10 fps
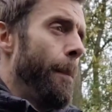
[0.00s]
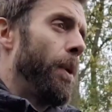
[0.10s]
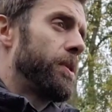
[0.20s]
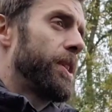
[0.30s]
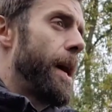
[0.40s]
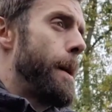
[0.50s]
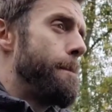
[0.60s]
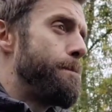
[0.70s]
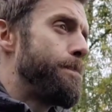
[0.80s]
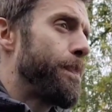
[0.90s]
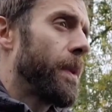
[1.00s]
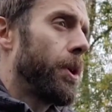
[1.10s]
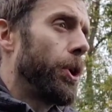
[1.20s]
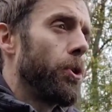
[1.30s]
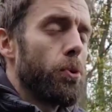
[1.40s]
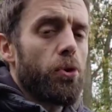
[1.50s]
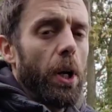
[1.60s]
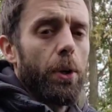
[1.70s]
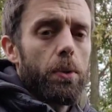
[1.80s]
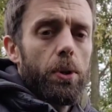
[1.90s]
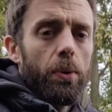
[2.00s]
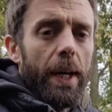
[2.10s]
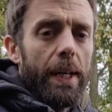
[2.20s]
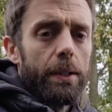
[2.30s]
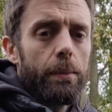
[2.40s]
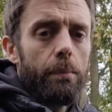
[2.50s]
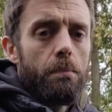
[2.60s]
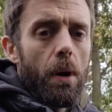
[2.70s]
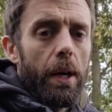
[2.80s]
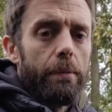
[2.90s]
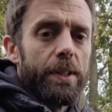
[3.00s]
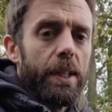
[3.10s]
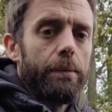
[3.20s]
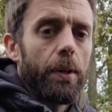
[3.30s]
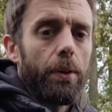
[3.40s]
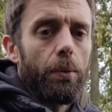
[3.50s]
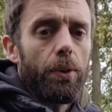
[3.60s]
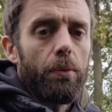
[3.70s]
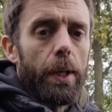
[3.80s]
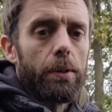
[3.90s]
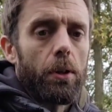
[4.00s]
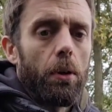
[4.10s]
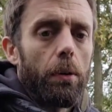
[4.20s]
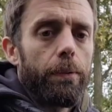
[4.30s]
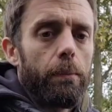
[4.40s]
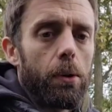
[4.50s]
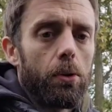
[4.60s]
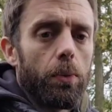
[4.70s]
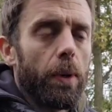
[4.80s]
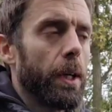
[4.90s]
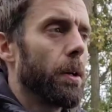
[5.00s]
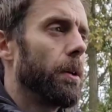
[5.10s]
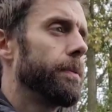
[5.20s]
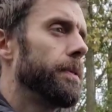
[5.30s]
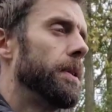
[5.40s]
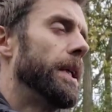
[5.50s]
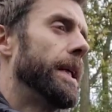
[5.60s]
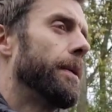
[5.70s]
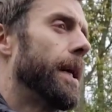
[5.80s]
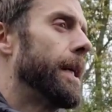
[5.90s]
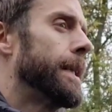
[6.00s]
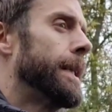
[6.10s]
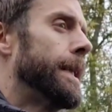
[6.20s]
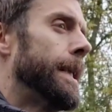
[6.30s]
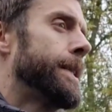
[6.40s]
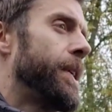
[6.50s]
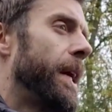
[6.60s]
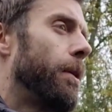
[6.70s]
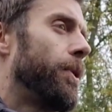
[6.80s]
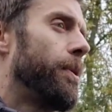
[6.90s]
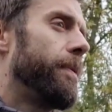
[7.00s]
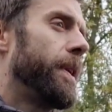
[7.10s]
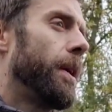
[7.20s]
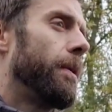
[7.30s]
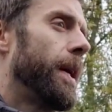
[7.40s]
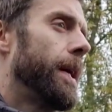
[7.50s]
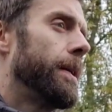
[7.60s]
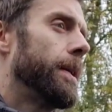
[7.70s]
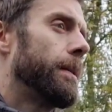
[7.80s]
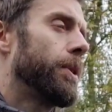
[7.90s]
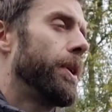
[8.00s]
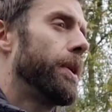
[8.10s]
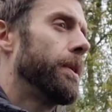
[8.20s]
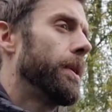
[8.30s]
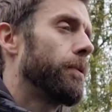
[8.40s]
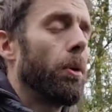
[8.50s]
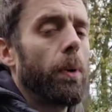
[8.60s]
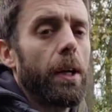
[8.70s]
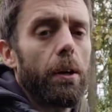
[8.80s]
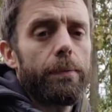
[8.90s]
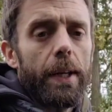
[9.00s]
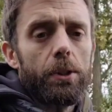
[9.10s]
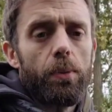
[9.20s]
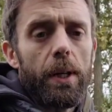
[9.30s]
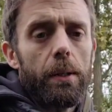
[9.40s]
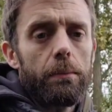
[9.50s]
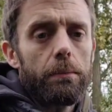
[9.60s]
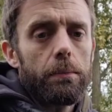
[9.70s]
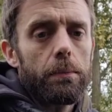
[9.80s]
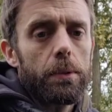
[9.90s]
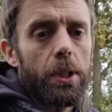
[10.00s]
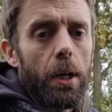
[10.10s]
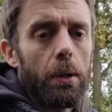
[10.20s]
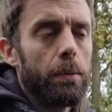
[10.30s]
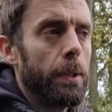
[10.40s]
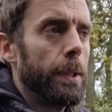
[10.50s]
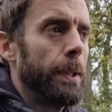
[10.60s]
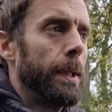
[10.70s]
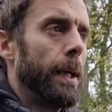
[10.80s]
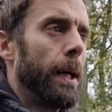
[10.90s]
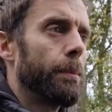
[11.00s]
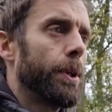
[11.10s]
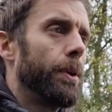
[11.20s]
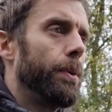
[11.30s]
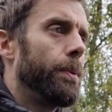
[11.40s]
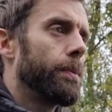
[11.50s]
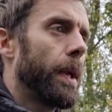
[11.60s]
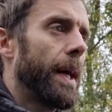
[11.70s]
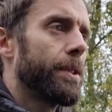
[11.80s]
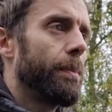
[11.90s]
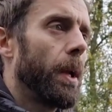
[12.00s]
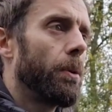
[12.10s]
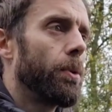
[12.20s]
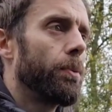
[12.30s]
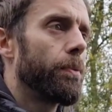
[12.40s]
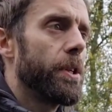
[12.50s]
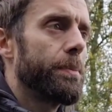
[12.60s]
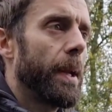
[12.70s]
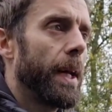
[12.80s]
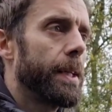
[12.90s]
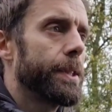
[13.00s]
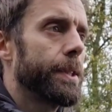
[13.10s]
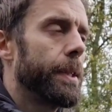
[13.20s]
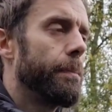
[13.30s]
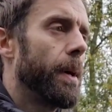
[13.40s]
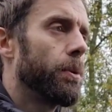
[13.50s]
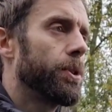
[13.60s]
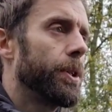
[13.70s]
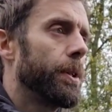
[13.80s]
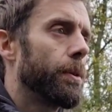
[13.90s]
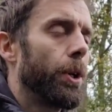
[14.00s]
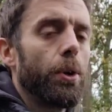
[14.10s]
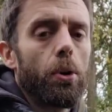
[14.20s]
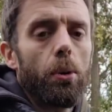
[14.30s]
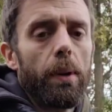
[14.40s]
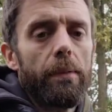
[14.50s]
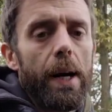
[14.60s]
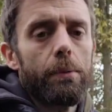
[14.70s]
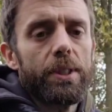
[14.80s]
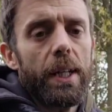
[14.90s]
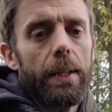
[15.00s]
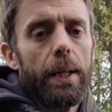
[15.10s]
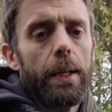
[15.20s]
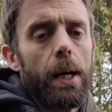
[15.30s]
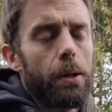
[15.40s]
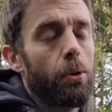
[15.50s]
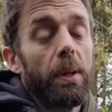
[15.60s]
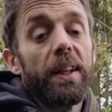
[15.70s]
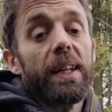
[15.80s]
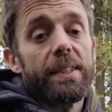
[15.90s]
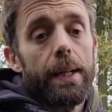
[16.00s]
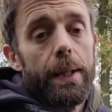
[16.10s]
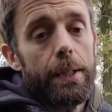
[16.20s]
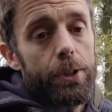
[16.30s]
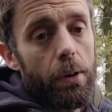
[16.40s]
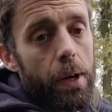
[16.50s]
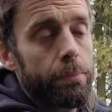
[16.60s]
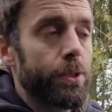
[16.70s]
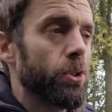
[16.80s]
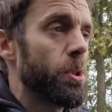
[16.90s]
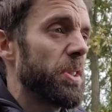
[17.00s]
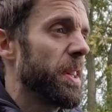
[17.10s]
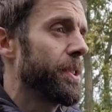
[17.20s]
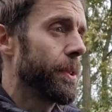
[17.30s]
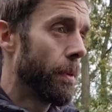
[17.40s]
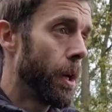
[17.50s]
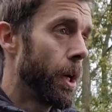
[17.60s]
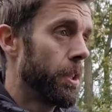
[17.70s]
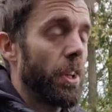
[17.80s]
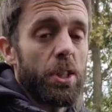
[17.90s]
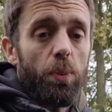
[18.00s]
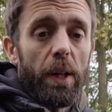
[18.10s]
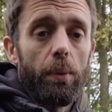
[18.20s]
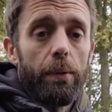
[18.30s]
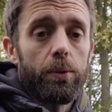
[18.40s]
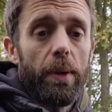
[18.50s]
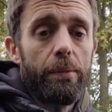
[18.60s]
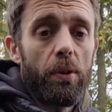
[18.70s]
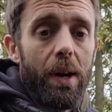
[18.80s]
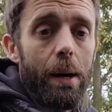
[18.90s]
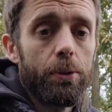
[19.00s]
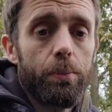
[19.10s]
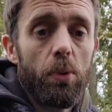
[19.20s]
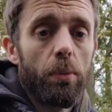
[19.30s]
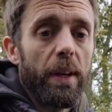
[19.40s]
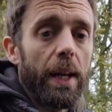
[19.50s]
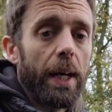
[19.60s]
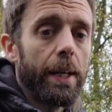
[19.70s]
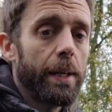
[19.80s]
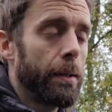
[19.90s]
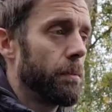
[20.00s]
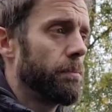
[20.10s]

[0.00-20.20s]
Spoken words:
But I'm going to try and do 2 days, might even see if I can do 3, because I've got a good week off anyway. So yeah, I'll do a video there. I've got a week off next week, so I'm going to go down to my local Frisbee lakes in Melton. I'm going to do a couple of hours down there, a couple of days down there, sorry, just because it's only 20 quid for 24 hours, lovely lake.